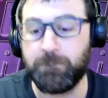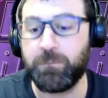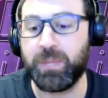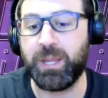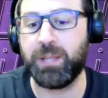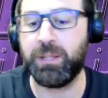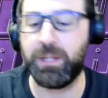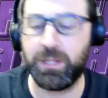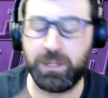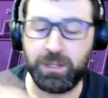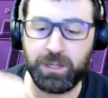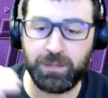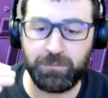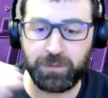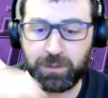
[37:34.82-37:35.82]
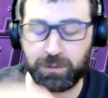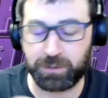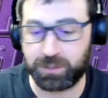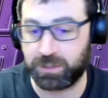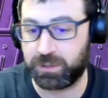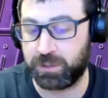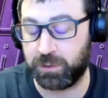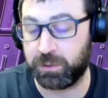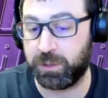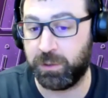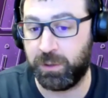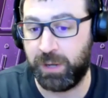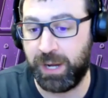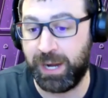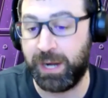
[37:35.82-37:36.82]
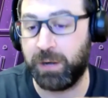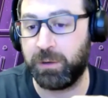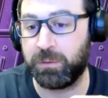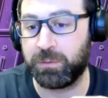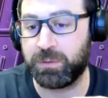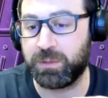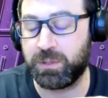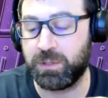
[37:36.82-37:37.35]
And then if you don't know how